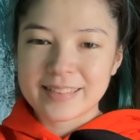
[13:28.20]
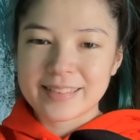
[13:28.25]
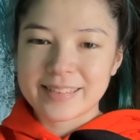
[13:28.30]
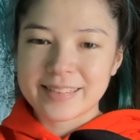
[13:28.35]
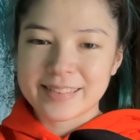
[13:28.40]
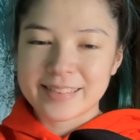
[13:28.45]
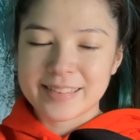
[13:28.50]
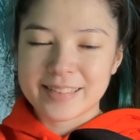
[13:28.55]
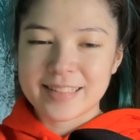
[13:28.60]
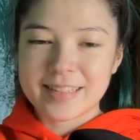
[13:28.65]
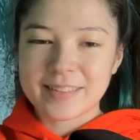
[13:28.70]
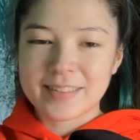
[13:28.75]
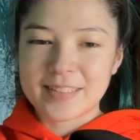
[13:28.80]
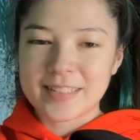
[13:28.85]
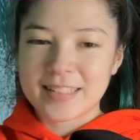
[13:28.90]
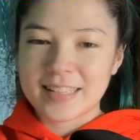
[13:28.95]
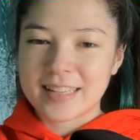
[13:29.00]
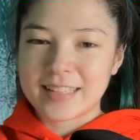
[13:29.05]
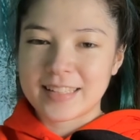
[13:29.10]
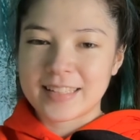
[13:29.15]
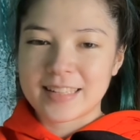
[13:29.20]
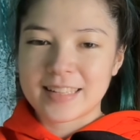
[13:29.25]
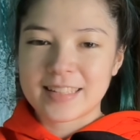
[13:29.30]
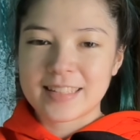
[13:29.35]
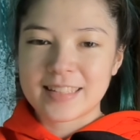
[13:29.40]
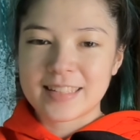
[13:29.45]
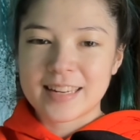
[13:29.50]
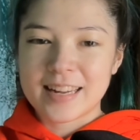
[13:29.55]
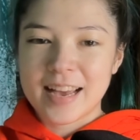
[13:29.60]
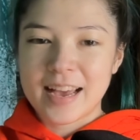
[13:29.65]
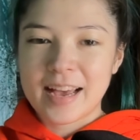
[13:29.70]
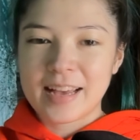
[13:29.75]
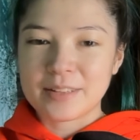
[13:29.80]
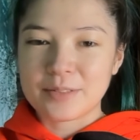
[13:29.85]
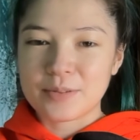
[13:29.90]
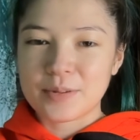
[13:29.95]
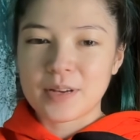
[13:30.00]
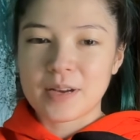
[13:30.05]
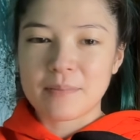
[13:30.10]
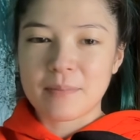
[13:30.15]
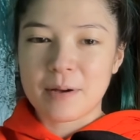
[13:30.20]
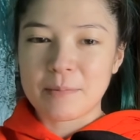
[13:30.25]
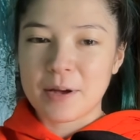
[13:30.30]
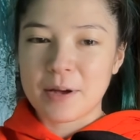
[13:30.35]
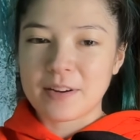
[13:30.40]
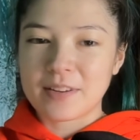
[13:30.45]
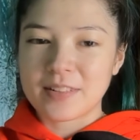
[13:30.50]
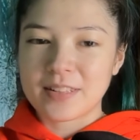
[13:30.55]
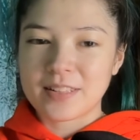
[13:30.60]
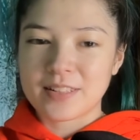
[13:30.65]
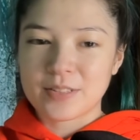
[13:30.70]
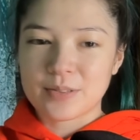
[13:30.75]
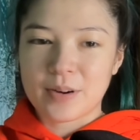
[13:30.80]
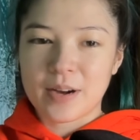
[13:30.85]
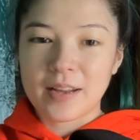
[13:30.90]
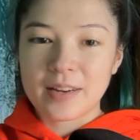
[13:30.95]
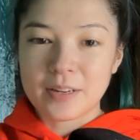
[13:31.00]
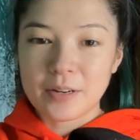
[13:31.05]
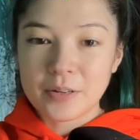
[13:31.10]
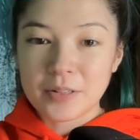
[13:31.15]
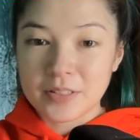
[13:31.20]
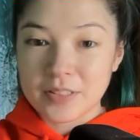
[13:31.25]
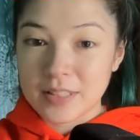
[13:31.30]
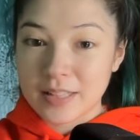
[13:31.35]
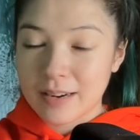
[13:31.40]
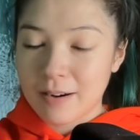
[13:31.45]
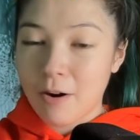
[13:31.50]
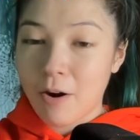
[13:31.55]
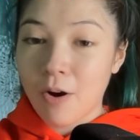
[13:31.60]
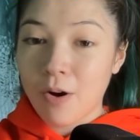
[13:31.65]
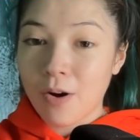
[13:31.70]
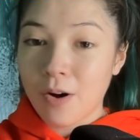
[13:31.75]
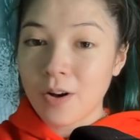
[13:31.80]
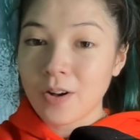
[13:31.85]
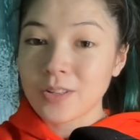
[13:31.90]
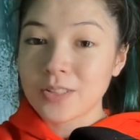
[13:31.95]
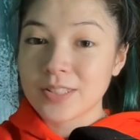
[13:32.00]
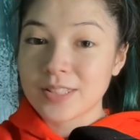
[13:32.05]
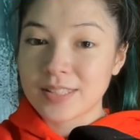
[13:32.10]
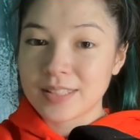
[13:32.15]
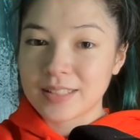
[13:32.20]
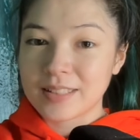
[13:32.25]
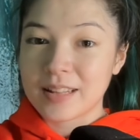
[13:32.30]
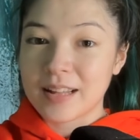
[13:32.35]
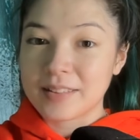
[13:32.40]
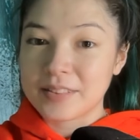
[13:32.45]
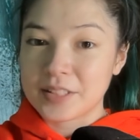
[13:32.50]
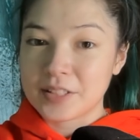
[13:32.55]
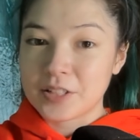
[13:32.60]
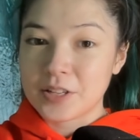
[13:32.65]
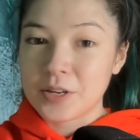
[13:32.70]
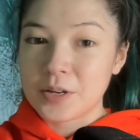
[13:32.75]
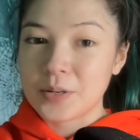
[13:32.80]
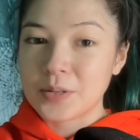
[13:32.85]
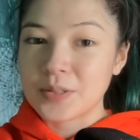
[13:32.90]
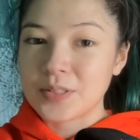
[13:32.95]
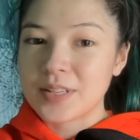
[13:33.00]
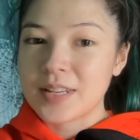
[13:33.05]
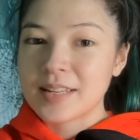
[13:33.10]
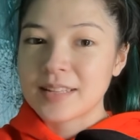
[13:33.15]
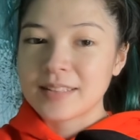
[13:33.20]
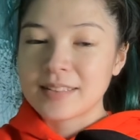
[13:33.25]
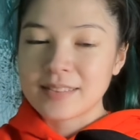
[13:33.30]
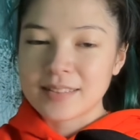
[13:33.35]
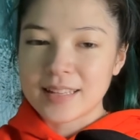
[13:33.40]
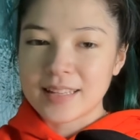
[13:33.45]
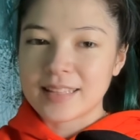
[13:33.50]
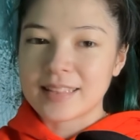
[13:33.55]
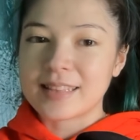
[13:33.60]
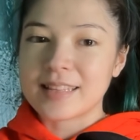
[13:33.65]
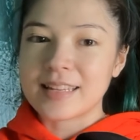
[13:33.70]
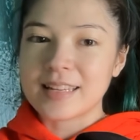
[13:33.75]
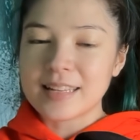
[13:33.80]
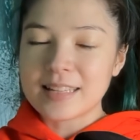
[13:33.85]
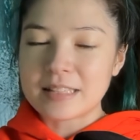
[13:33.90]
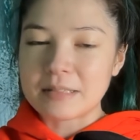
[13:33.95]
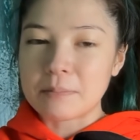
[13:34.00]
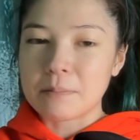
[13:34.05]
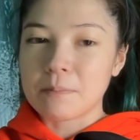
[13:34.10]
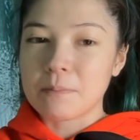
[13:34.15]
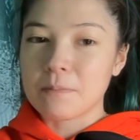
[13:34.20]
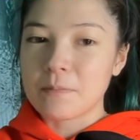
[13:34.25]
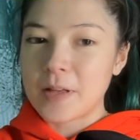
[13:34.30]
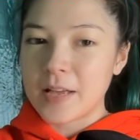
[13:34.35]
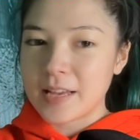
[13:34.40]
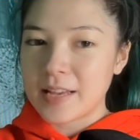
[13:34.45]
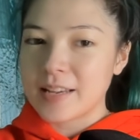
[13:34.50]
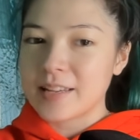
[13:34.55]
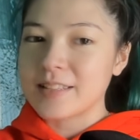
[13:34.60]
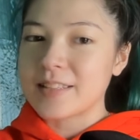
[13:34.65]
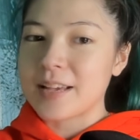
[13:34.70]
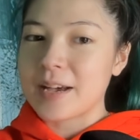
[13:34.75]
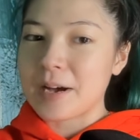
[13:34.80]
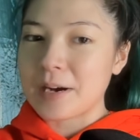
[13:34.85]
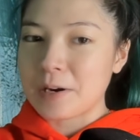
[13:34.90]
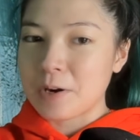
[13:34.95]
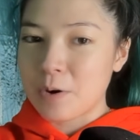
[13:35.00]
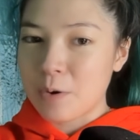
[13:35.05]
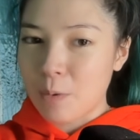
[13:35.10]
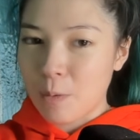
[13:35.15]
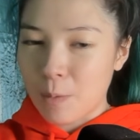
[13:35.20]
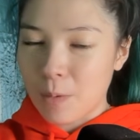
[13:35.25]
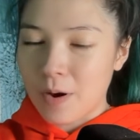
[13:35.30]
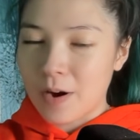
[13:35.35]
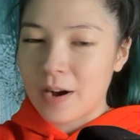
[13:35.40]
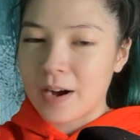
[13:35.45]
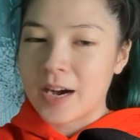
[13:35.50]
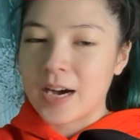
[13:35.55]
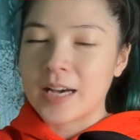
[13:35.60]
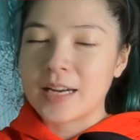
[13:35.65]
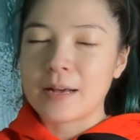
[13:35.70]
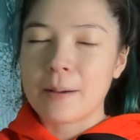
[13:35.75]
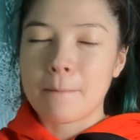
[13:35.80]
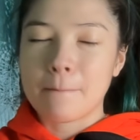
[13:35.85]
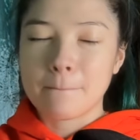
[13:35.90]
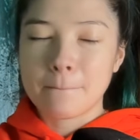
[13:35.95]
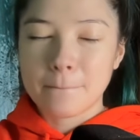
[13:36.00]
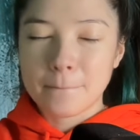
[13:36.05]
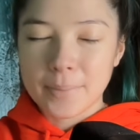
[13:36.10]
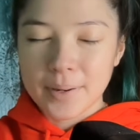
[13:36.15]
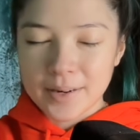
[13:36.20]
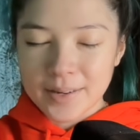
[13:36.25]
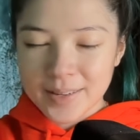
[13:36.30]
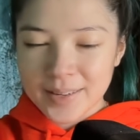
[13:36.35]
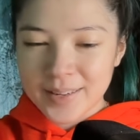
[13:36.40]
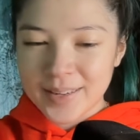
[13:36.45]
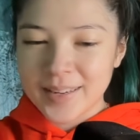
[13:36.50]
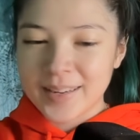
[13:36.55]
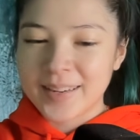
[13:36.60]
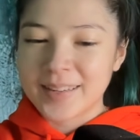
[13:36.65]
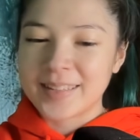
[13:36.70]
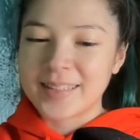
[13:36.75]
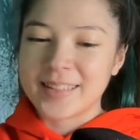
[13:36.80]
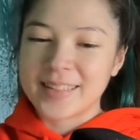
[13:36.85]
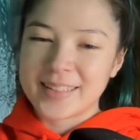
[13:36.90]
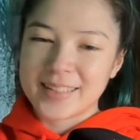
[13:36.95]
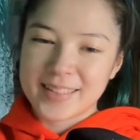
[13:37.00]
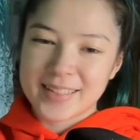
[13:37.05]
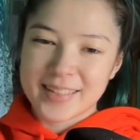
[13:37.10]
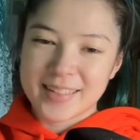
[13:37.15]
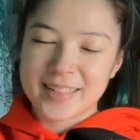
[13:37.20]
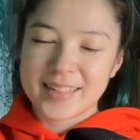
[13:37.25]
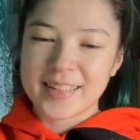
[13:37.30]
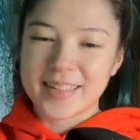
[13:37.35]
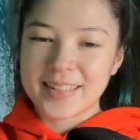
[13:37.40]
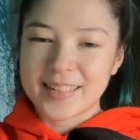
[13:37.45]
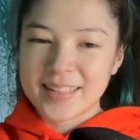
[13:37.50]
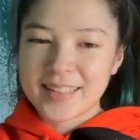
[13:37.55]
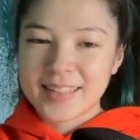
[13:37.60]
the synchronization as we come up out of the squat. Notice they're all still on the toes. Like this is a quad burner.